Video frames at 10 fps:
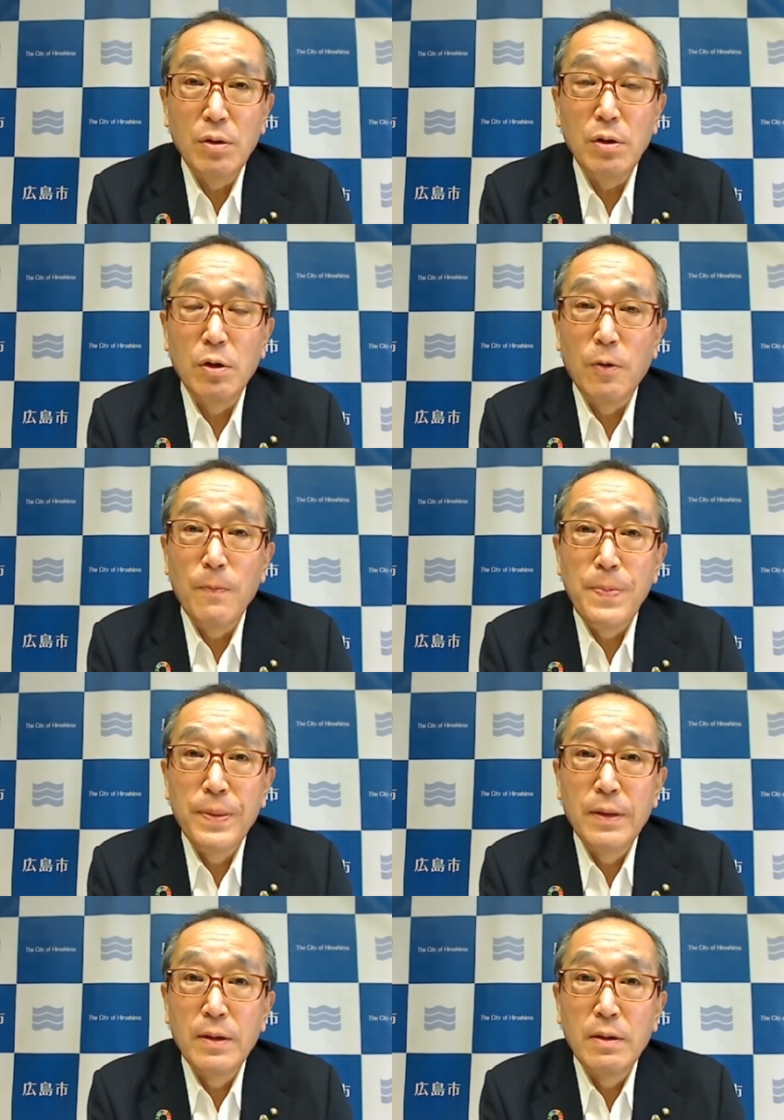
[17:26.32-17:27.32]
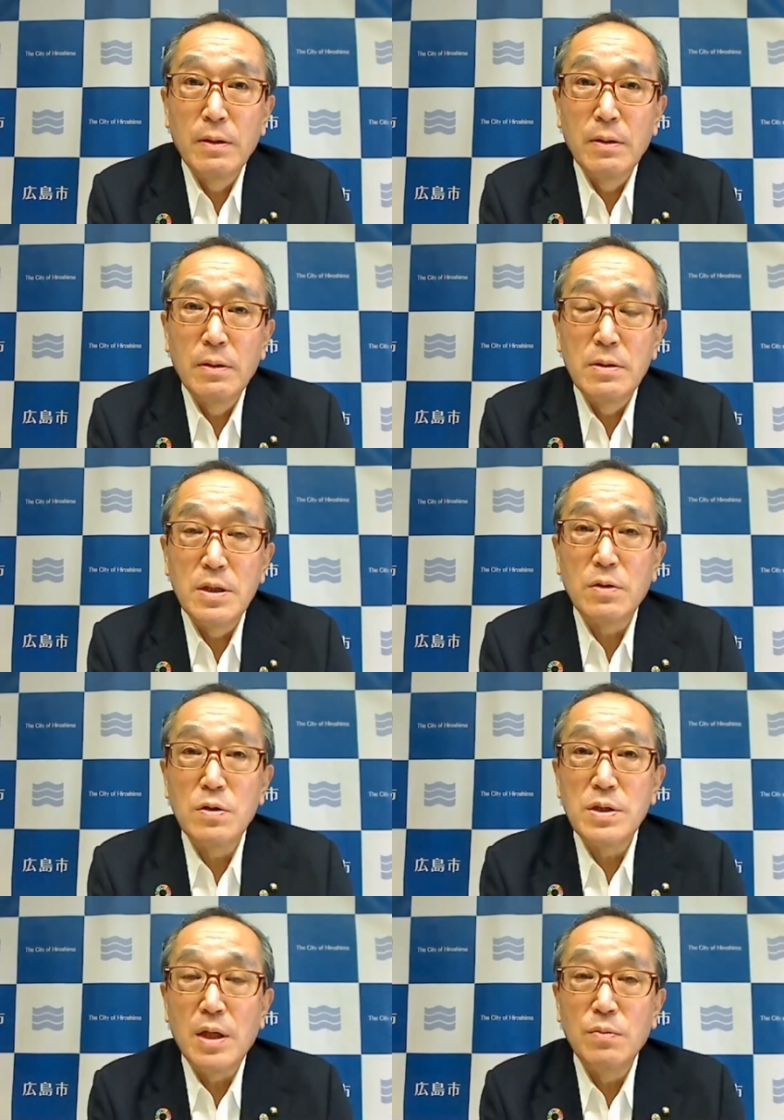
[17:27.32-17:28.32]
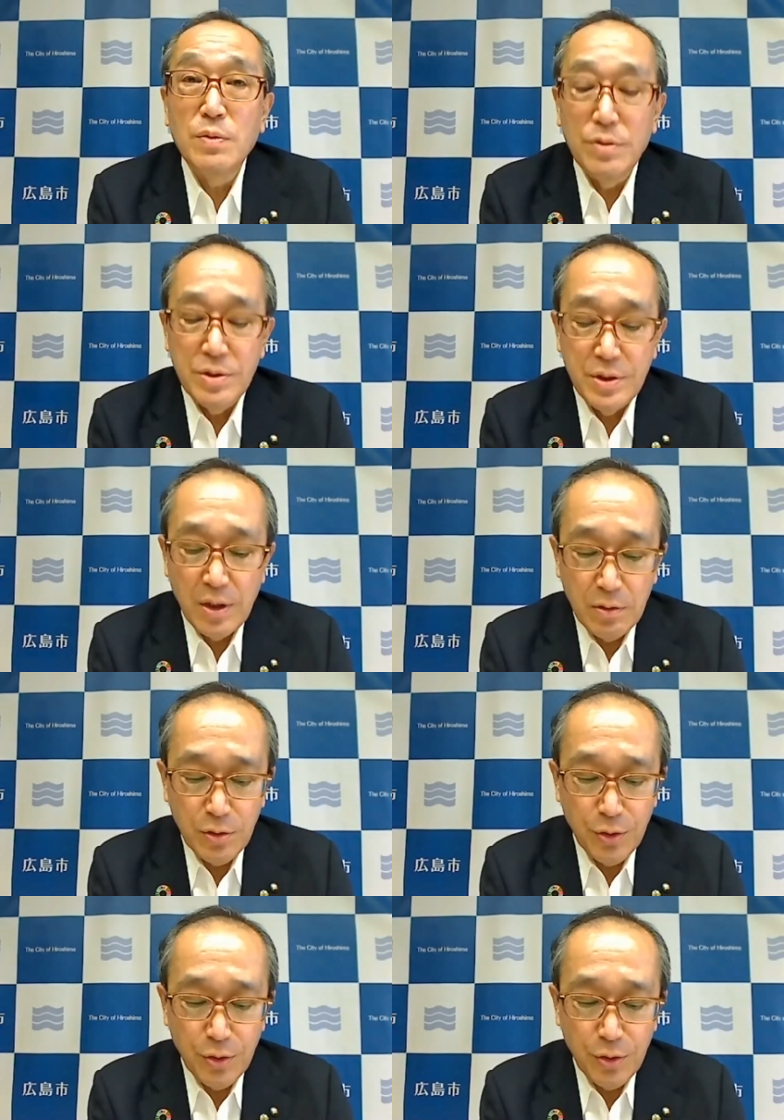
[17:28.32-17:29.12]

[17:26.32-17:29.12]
the Treaty on the